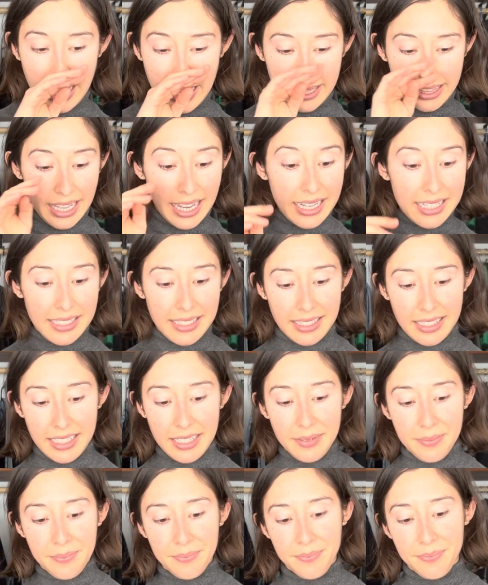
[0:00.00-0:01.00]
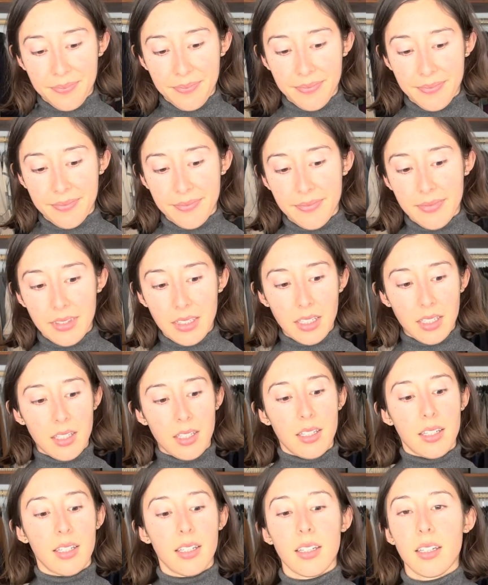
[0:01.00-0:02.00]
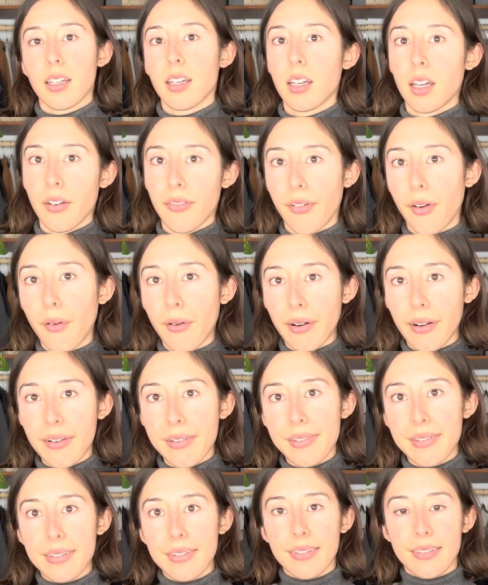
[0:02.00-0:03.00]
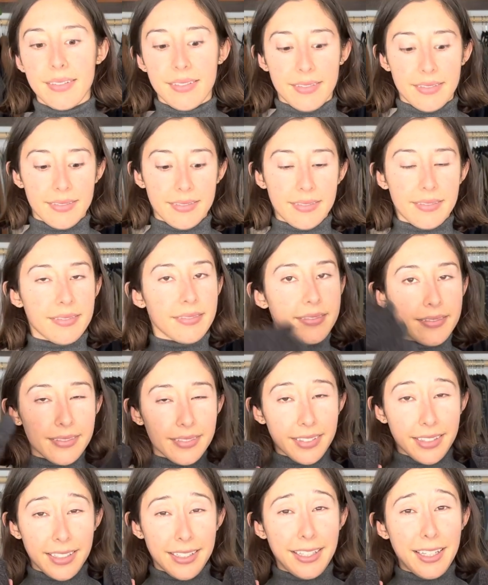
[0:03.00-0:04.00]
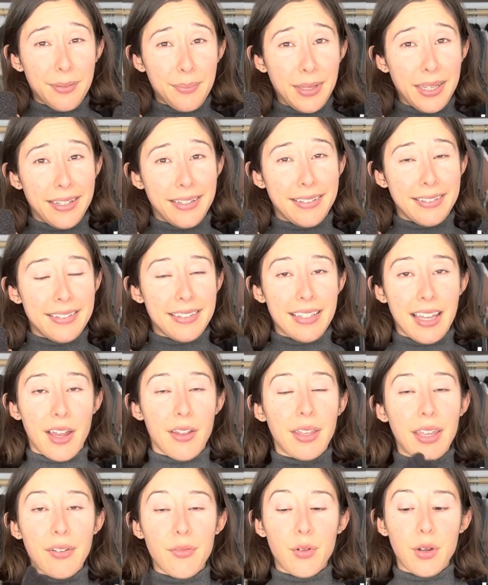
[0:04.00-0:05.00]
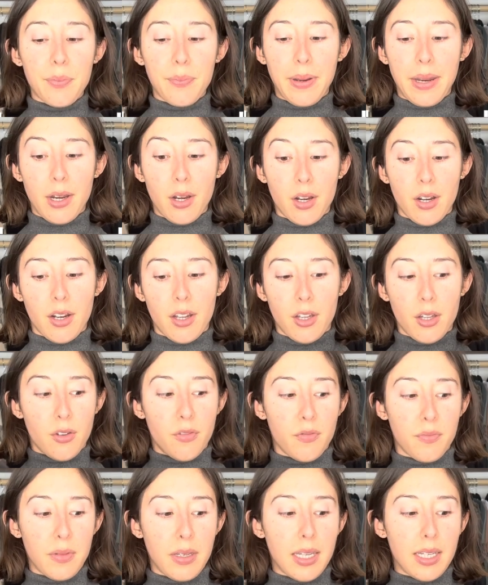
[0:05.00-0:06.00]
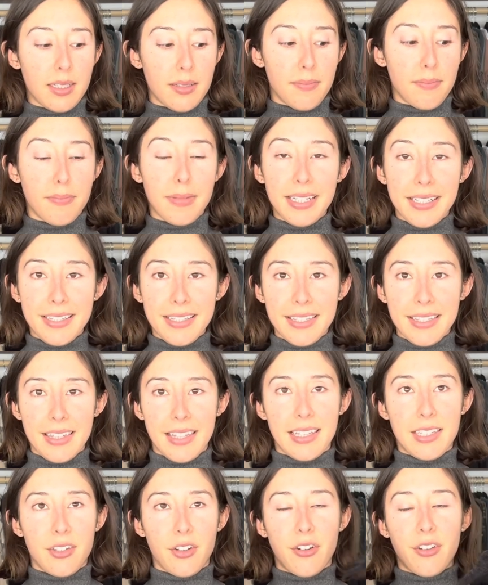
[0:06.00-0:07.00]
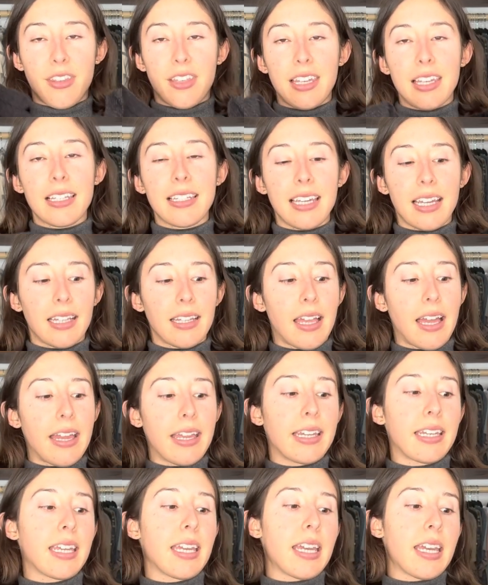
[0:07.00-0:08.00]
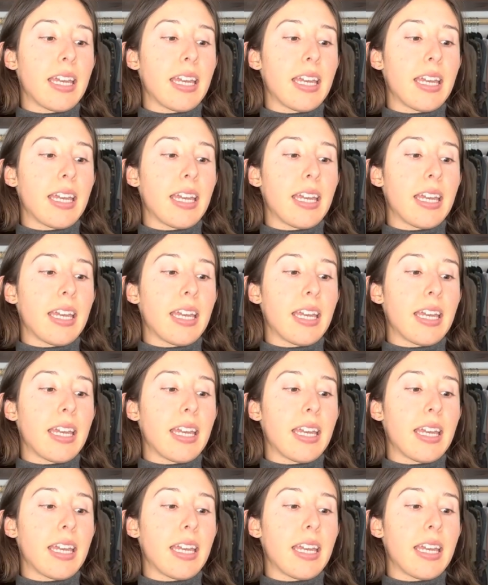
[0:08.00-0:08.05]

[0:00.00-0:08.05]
lastly, of course, you need mittens. I only have one pair of mittens. These are the Heat Tech line.